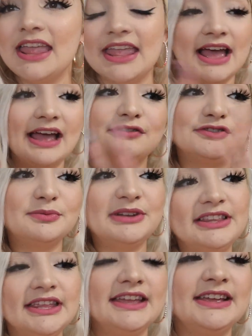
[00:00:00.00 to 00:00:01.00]
yeah I have so
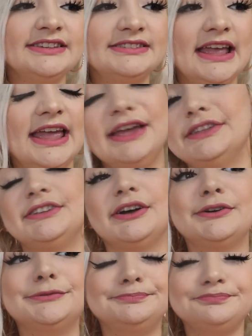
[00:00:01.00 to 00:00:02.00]
many things and
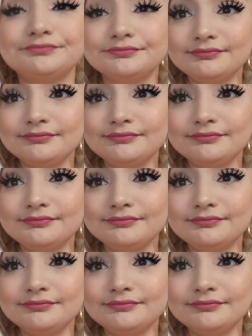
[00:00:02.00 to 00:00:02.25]
um,